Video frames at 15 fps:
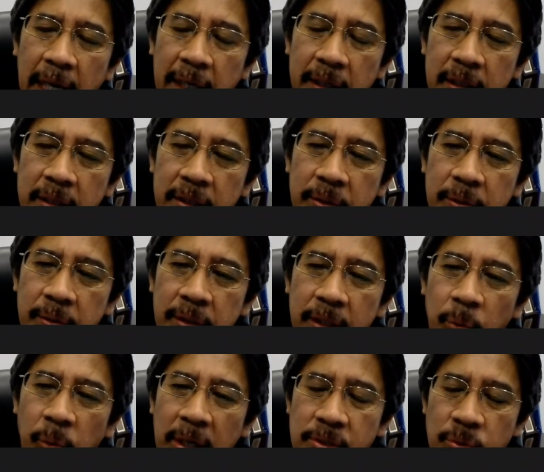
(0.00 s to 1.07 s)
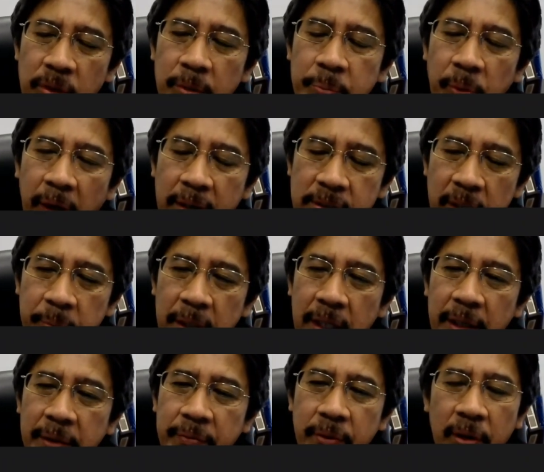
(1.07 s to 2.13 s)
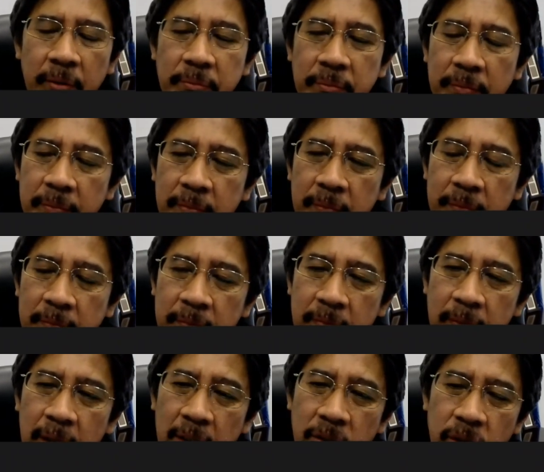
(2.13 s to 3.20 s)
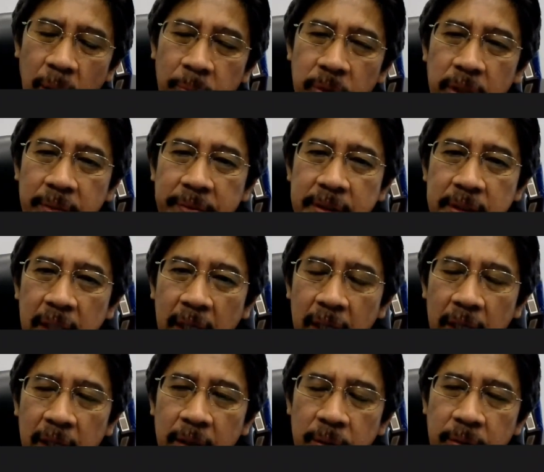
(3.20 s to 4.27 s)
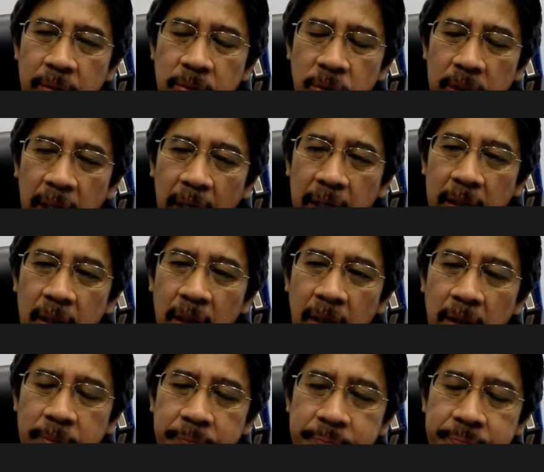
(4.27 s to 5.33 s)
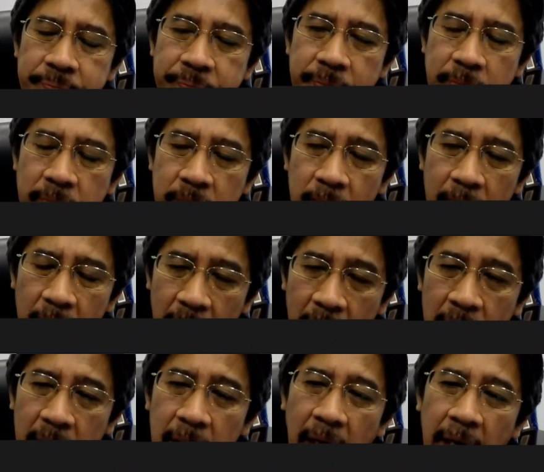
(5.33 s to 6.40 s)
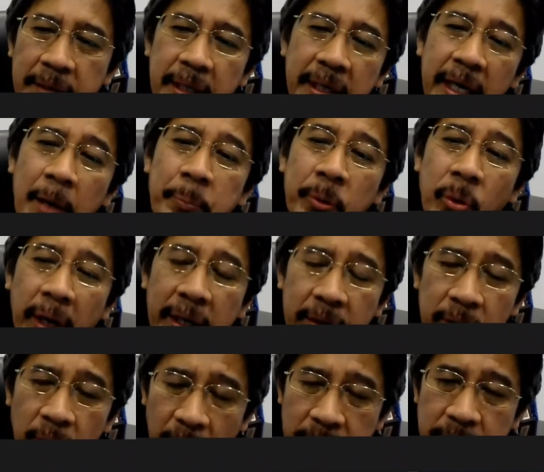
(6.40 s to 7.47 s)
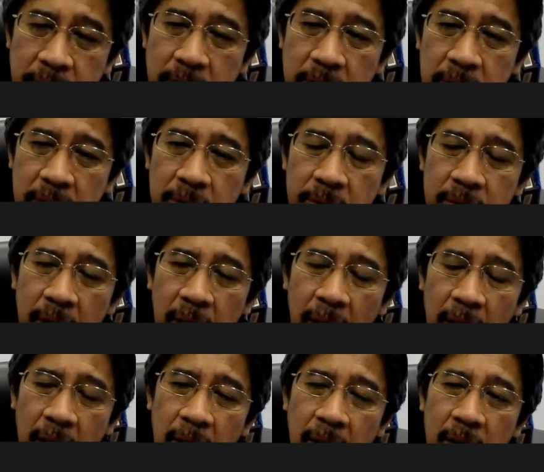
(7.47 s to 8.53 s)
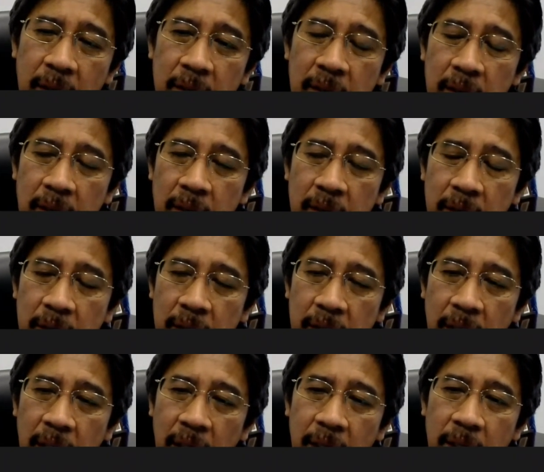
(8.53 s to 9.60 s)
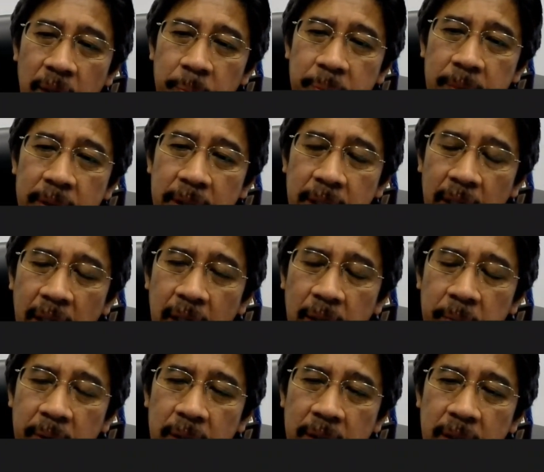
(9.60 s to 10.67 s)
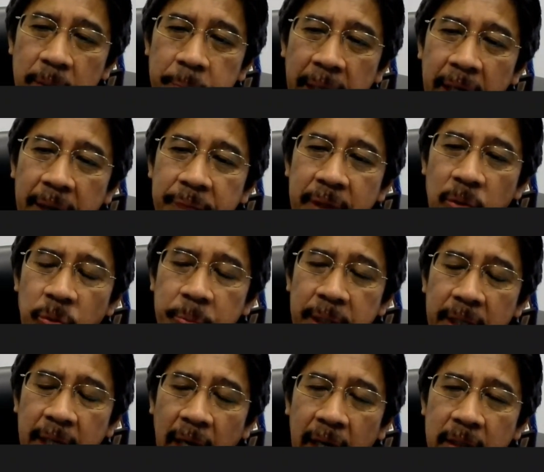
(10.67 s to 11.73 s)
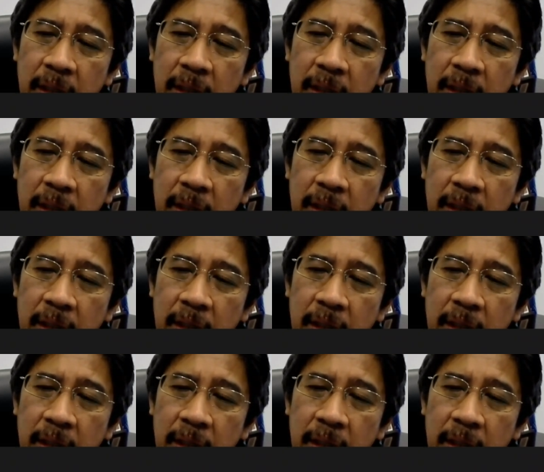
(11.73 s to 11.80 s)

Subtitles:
you know, he wants to appoint somebody from a top university, you know, so that I think there are pros and cons. You know, the benefit would be that